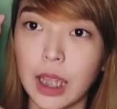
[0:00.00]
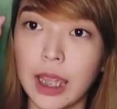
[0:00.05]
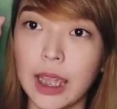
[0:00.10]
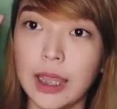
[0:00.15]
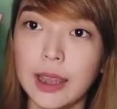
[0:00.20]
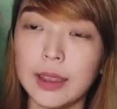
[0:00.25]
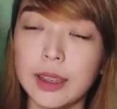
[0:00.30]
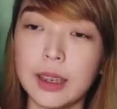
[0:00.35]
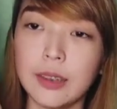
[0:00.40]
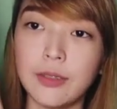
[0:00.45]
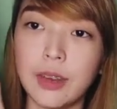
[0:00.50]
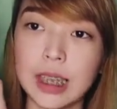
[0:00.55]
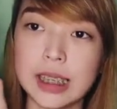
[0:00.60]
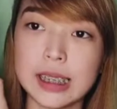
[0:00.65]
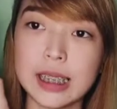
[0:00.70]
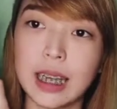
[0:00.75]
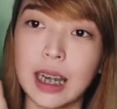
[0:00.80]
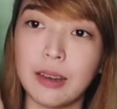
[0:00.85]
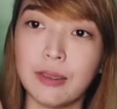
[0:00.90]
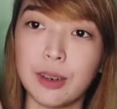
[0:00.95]
And the device
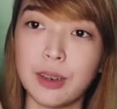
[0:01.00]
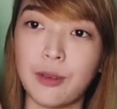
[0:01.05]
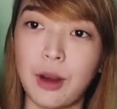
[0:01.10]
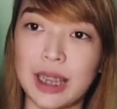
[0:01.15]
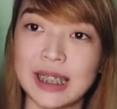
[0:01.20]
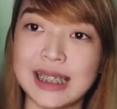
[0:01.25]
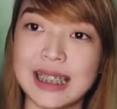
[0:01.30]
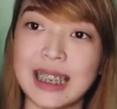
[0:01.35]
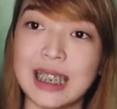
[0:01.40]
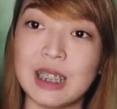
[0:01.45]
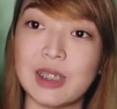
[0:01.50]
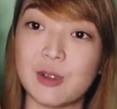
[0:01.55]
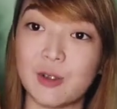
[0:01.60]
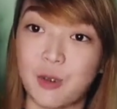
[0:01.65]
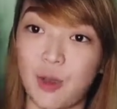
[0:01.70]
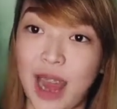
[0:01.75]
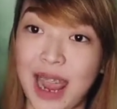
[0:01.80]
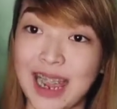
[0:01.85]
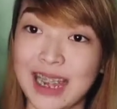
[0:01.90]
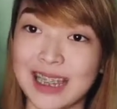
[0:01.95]
that I requested
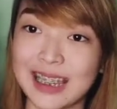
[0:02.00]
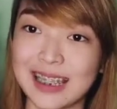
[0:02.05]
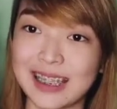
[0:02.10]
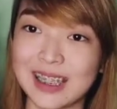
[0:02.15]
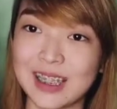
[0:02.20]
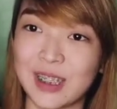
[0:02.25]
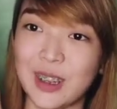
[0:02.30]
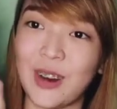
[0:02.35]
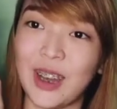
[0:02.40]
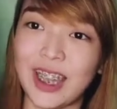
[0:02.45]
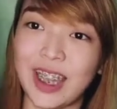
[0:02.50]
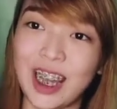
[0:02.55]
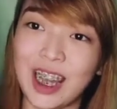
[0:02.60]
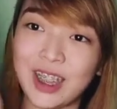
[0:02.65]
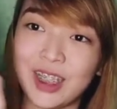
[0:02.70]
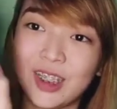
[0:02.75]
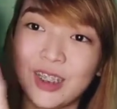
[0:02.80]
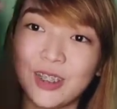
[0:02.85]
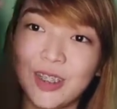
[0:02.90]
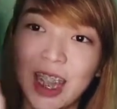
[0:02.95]
is red, so I
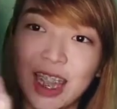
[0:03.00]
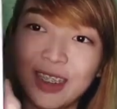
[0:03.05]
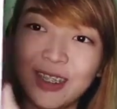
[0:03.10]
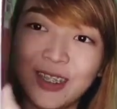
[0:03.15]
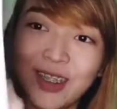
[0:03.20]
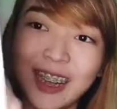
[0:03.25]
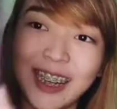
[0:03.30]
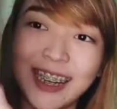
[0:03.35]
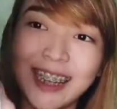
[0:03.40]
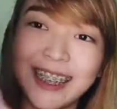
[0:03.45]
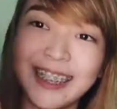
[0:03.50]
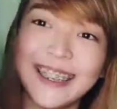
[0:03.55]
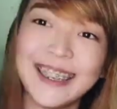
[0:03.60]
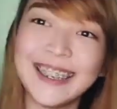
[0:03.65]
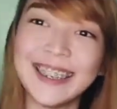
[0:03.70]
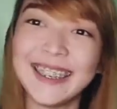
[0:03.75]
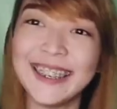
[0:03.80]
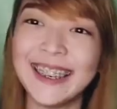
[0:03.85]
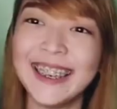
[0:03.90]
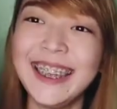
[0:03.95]
got the red one.
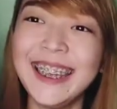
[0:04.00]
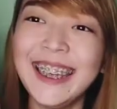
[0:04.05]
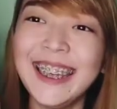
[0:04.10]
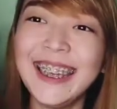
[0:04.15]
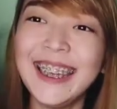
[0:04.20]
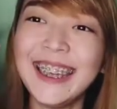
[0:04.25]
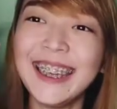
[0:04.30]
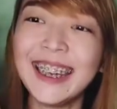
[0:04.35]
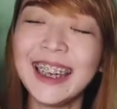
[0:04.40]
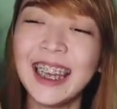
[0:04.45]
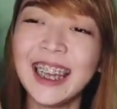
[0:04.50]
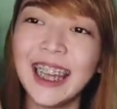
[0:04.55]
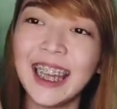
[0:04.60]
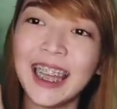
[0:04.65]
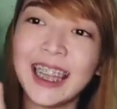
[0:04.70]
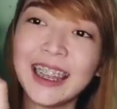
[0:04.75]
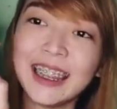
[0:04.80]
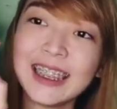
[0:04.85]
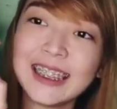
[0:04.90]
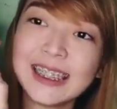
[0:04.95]

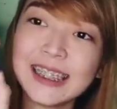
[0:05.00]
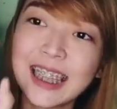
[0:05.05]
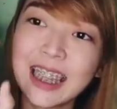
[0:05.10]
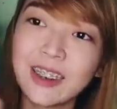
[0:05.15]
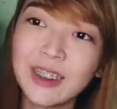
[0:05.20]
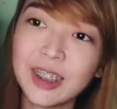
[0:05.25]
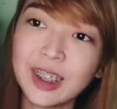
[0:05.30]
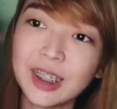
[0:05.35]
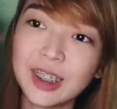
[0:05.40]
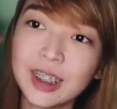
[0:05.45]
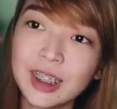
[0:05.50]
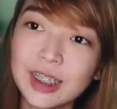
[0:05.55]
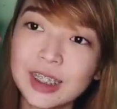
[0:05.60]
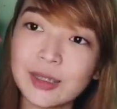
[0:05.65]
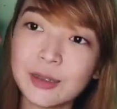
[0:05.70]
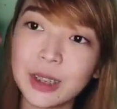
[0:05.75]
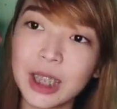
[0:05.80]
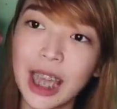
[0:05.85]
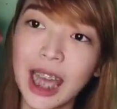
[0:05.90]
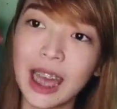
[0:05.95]
And this is how it
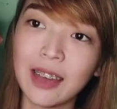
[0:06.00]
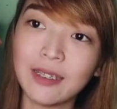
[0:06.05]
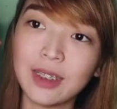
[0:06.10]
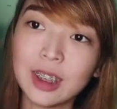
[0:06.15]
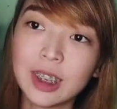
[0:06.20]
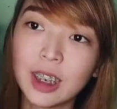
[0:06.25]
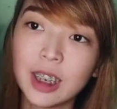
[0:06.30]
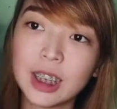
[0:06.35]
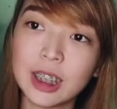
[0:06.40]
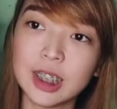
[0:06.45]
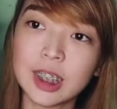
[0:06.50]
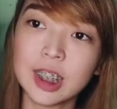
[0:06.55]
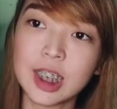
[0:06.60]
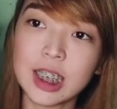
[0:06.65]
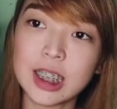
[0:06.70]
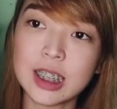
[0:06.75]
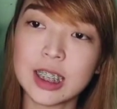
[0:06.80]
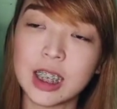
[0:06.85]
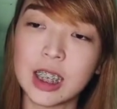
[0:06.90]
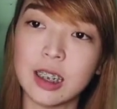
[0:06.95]
looks. We have the Nugget
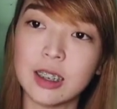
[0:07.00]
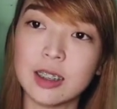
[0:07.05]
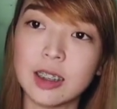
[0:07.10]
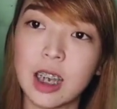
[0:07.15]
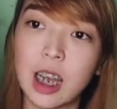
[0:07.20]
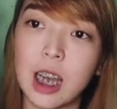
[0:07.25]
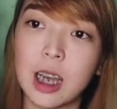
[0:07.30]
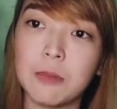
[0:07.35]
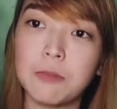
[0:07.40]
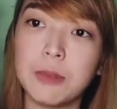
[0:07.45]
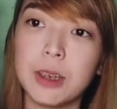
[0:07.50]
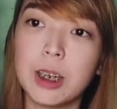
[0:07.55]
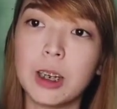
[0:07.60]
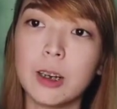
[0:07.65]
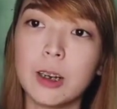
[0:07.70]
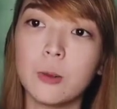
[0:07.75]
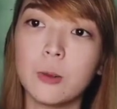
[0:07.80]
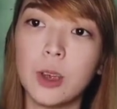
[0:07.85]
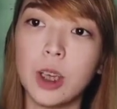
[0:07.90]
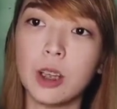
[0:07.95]
GT on top.
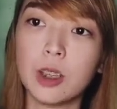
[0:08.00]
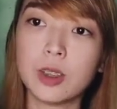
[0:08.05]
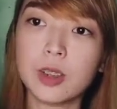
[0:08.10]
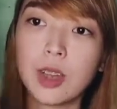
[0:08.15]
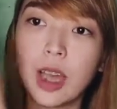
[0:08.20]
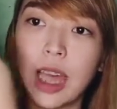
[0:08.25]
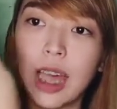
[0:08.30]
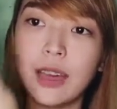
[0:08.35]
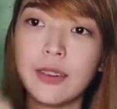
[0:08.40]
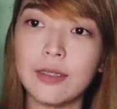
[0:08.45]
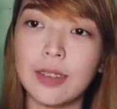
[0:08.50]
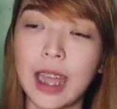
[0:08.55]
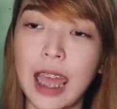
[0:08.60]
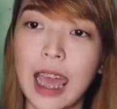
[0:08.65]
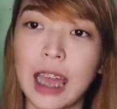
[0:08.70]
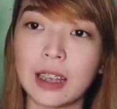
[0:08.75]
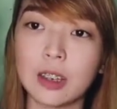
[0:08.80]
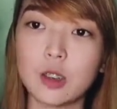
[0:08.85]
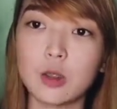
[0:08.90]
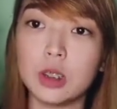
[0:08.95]
We also have the
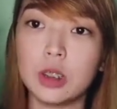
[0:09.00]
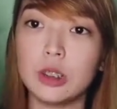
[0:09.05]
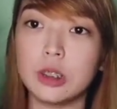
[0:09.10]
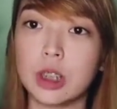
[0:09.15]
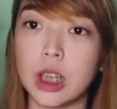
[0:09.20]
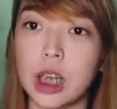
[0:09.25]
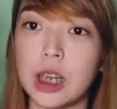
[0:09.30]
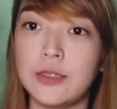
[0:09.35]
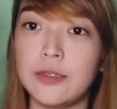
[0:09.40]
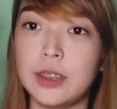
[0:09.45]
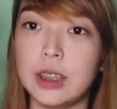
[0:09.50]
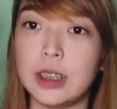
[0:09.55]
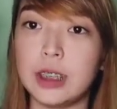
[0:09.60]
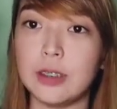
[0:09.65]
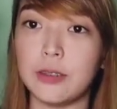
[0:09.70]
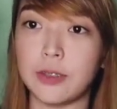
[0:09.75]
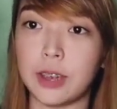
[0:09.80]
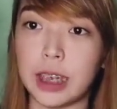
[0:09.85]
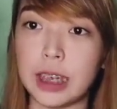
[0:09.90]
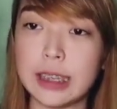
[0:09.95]
actual look of the
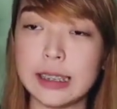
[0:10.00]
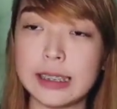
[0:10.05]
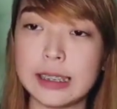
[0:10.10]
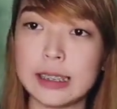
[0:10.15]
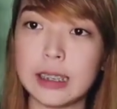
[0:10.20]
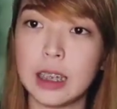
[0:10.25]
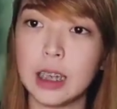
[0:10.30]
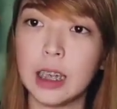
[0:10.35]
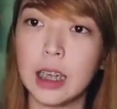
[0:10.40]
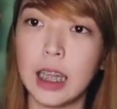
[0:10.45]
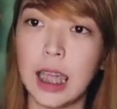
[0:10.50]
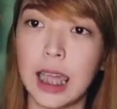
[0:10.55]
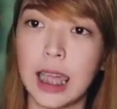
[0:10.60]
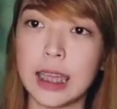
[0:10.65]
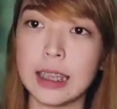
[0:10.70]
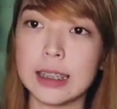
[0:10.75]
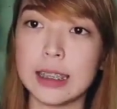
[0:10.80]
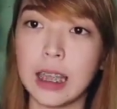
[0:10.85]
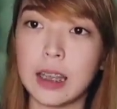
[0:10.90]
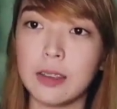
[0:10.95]
device.
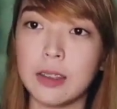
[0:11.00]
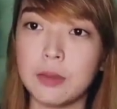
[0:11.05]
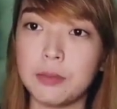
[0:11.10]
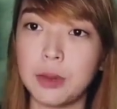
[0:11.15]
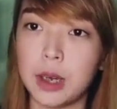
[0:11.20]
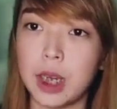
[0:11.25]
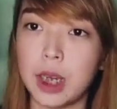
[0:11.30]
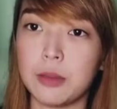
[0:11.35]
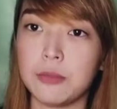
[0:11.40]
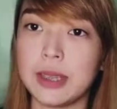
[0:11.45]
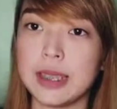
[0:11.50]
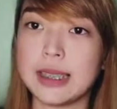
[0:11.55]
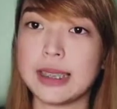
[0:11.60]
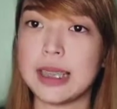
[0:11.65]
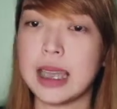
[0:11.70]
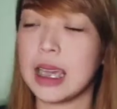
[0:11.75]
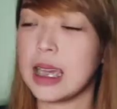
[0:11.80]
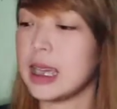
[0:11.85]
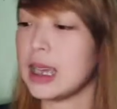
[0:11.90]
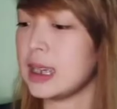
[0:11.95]
And down the bottom it
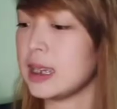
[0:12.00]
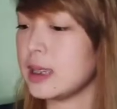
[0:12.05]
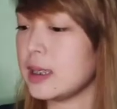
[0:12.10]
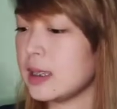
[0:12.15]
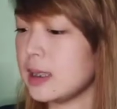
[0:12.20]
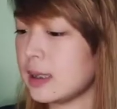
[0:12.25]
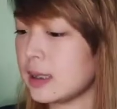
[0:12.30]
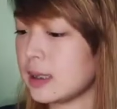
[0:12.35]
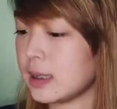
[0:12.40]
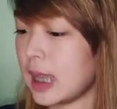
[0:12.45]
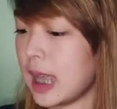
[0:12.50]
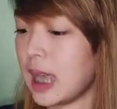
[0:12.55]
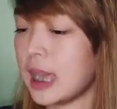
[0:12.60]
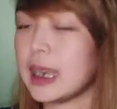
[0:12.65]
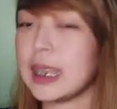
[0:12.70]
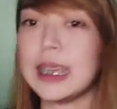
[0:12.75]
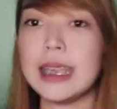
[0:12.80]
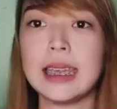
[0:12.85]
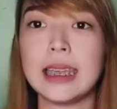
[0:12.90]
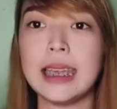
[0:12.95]
says
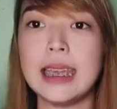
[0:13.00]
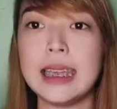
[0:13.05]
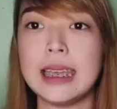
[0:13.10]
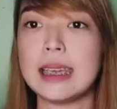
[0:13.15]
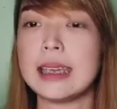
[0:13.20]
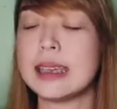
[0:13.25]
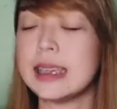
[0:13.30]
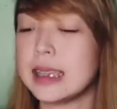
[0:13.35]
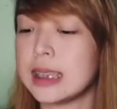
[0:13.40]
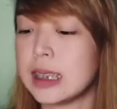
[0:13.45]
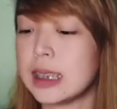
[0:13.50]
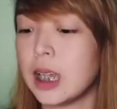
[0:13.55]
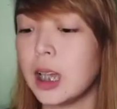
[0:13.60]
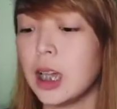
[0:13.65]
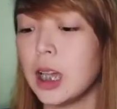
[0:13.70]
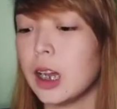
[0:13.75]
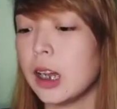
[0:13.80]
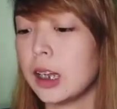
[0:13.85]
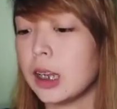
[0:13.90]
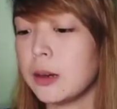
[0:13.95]
that it is
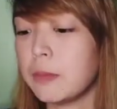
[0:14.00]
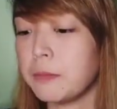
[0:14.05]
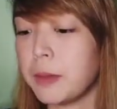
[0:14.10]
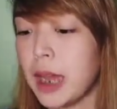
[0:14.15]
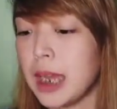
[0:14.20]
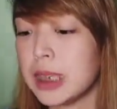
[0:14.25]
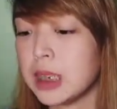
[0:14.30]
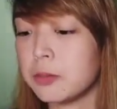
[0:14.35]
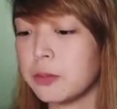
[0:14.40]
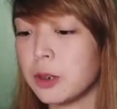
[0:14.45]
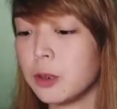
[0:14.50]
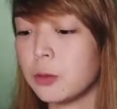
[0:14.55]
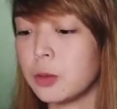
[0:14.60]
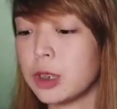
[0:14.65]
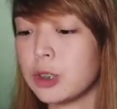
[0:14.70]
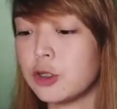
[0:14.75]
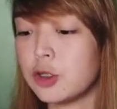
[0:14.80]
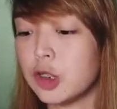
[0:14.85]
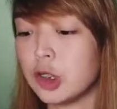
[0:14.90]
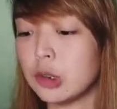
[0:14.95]
compatible
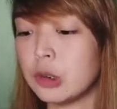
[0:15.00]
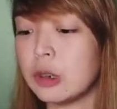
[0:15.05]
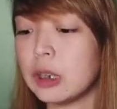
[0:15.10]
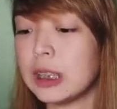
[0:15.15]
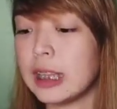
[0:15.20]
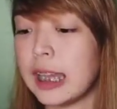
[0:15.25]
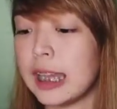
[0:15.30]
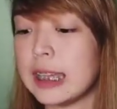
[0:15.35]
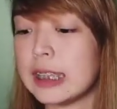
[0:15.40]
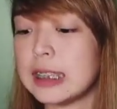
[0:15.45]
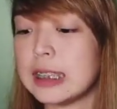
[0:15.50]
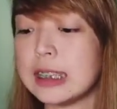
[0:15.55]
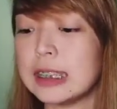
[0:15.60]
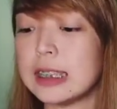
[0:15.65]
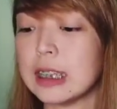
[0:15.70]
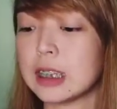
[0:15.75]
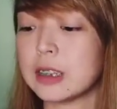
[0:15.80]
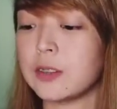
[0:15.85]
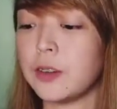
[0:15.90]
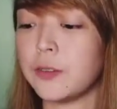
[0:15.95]
with dual
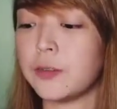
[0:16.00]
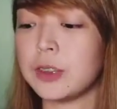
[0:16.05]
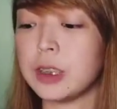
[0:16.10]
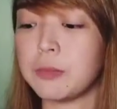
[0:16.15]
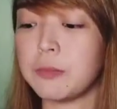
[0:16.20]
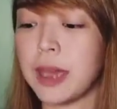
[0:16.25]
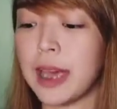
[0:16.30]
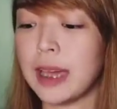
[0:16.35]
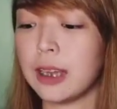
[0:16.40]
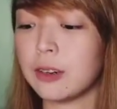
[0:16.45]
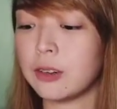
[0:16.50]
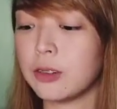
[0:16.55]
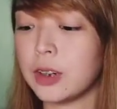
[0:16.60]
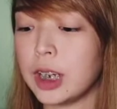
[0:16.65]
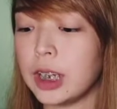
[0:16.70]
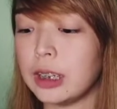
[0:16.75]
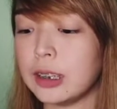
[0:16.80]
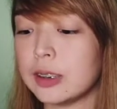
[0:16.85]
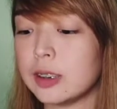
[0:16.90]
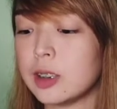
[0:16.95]
18650
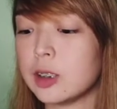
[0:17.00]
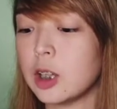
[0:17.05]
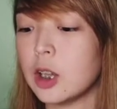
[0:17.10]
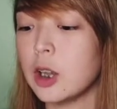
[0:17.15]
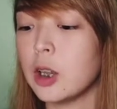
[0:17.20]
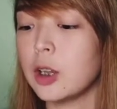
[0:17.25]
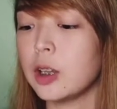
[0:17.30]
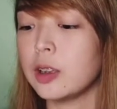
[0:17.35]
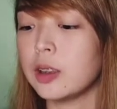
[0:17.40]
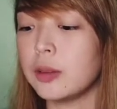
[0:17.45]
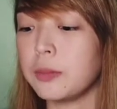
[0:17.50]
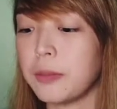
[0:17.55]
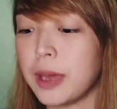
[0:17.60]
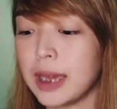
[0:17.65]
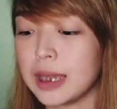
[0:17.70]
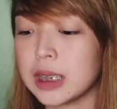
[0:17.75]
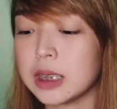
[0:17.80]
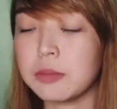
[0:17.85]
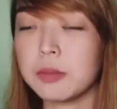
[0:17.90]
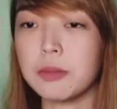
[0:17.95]
batteries. The
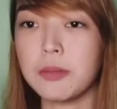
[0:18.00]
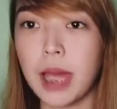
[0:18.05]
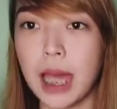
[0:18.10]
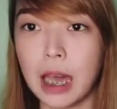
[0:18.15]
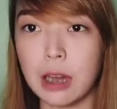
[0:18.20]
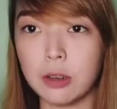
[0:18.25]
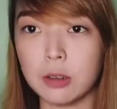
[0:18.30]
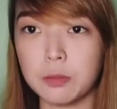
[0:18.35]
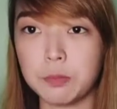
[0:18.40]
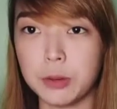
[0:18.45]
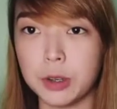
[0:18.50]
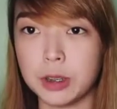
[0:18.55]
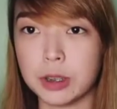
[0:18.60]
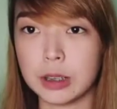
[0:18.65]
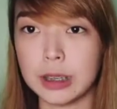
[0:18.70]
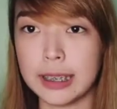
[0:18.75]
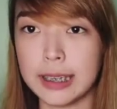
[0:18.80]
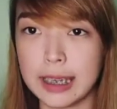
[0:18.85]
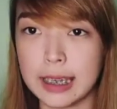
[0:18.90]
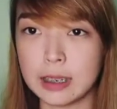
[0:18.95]
maximum output
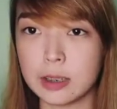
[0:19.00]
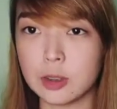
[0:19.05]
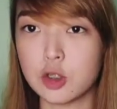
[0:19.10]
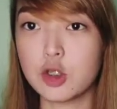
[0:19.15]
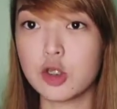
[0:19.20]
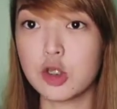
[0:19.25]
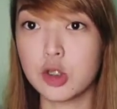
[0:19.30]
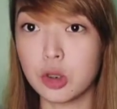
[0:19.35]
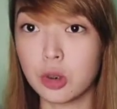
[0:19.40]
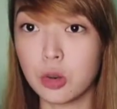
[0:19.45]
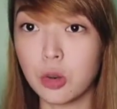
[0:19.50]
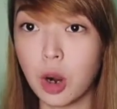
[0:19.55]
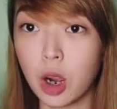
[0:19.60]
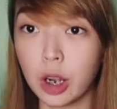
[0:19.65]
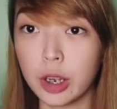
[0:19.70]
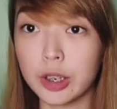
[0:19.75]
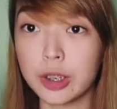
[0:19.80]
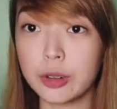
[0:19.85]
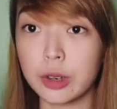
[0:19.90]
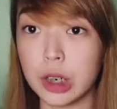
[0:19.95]
is
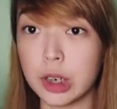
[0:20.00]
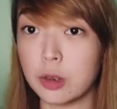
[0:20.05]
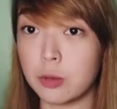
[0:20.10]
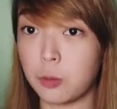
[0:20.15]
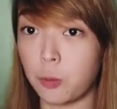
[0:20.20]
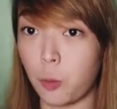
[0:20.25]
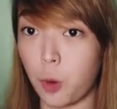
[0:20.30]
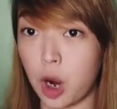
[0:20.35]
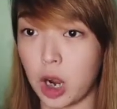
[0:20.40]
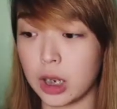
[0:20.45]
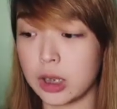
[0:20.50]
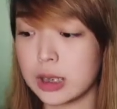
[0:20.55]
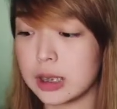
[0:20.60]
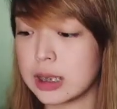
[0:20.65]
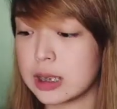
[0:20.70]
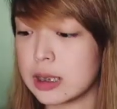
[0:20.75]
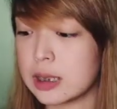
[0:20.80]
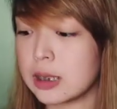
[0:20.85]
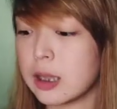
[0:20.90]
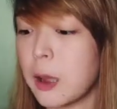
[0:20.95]
200
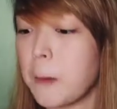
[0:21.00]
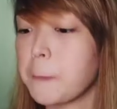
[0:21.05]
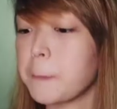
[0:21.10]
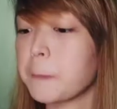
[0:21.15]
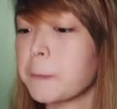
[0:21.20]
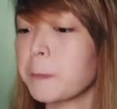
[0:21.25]
watts.